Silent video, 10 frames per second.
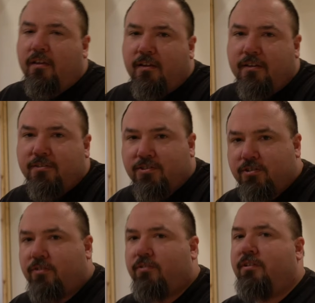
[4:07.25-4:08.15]

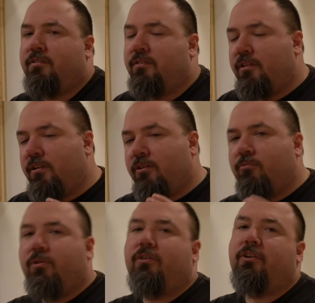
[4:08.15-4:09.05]
Installing the
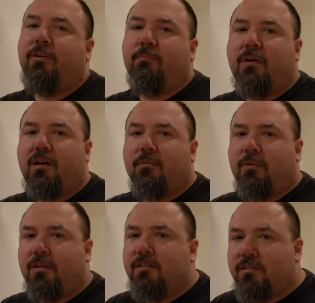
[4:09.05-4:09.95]
aquarium bottom
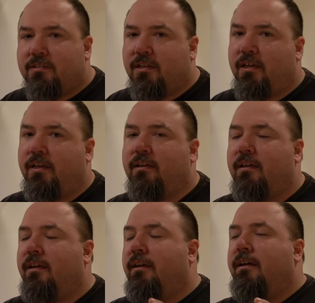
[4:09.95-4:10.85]
on this tank
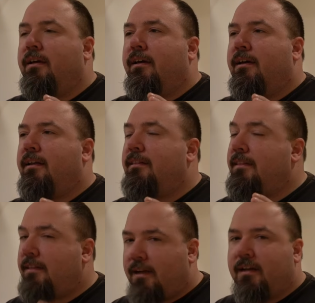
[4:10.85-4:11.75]
had a
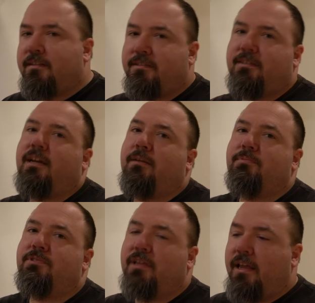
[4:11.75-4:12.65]
lot of
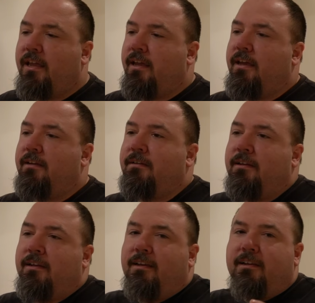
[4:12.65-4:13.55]
steps, and
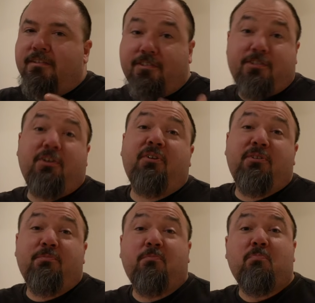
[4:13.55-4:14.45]
it
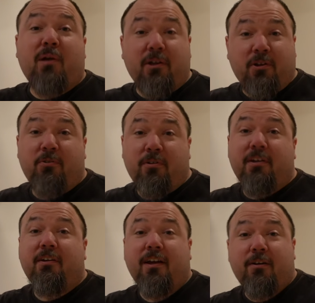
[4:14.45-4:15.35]
started by
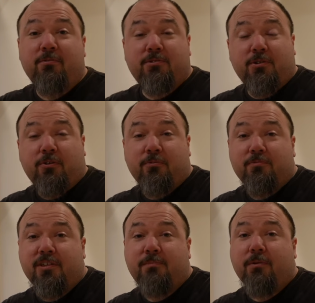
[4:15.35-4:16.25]
going out to Home
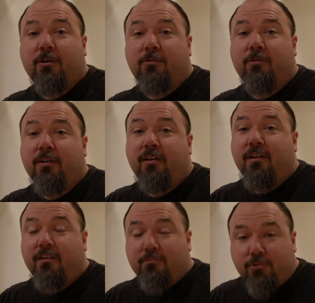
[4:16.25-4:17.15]
Depot
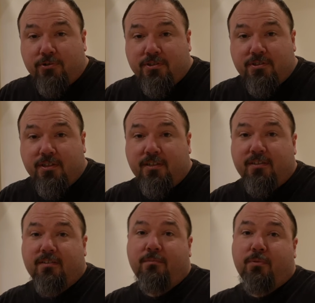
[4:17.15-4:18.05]
and
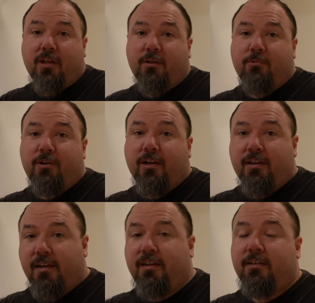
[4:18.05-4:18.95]
purchasing the plywood I
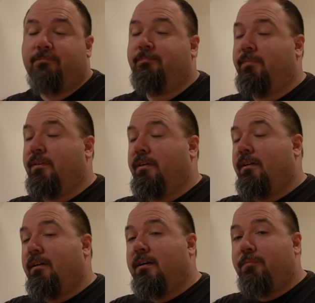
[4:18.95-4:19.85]
needed.
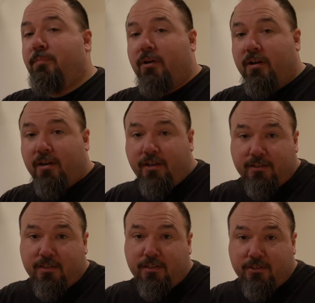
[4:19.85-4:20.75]
I bought
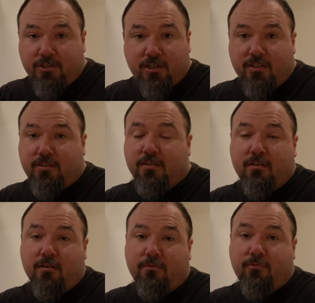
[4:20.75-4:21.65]
18 sheets
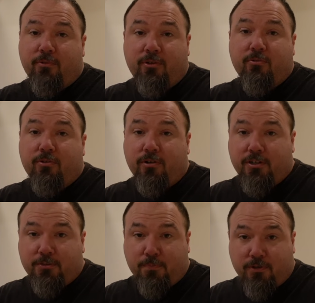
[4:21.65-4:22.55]
of 3/4
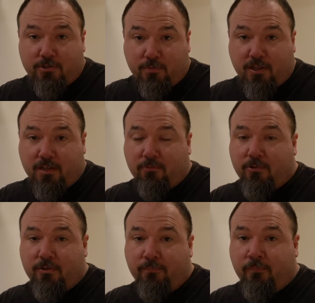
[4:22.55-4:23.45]
inch birch
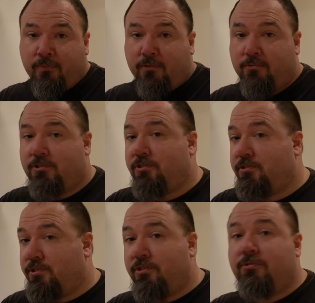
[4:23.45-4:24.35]
plywood, which is
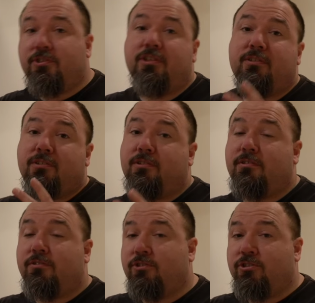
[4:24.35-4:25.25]
2 sheets
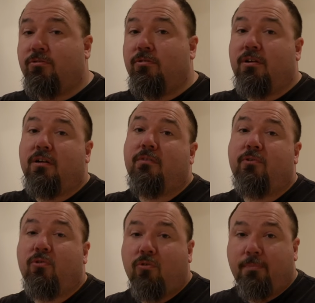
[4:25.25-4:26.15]
short of a
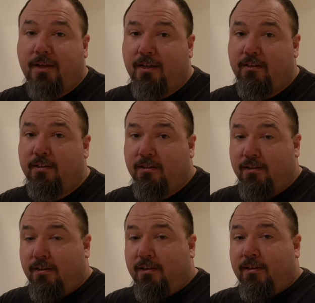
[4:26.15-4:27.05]
whole pallet.
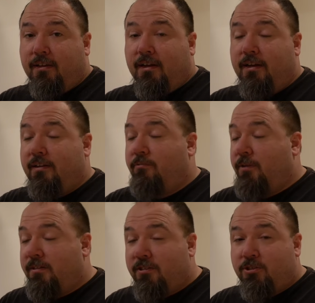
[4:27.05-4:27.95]
I had to
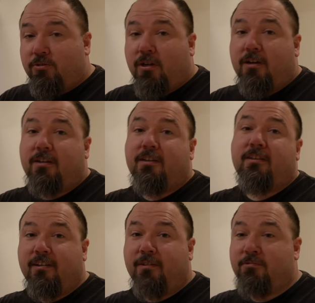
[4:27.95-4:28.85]
rent the truck.
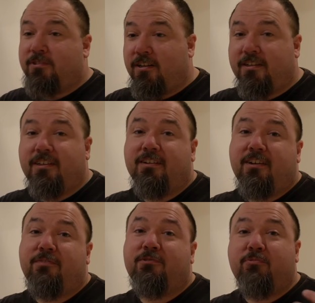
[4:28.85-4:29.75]
I was lucky
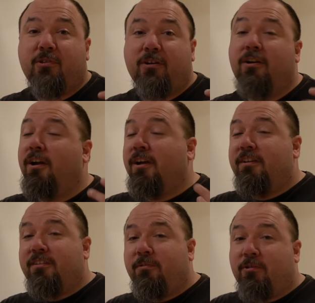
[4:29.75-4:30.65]
enough to where
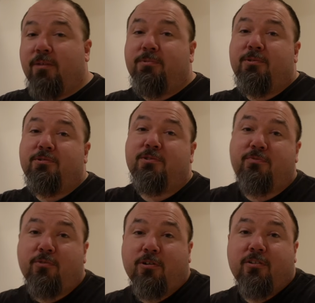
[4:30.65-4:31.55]
they were able to use the
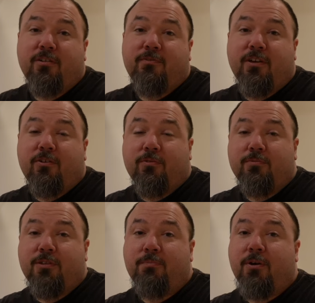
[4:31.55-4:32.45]
forklift at Home
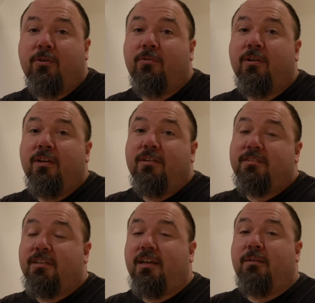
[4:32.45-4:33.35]
Depot
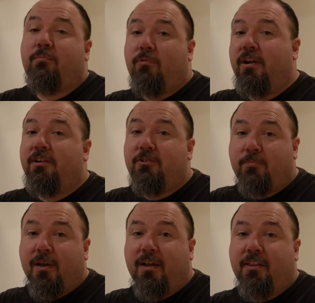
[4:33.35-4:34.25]
because they had a brand new
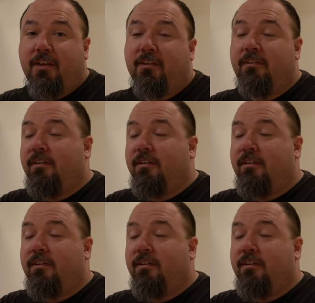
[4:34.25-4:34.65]
pallet,